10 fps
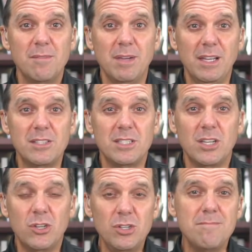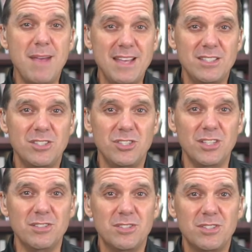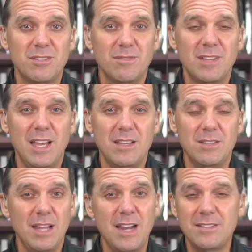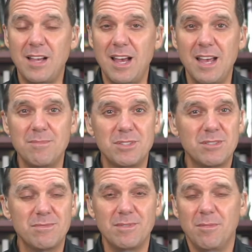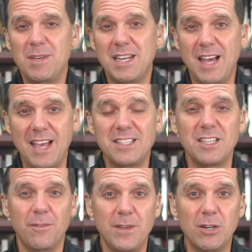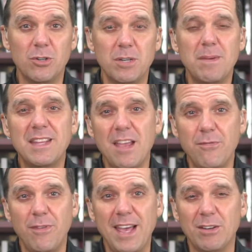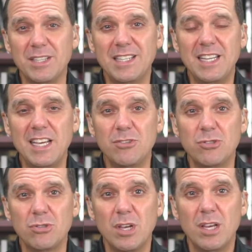But listen, good messages, a lot of times they'll be nice, they'll feel good, but they fail to teach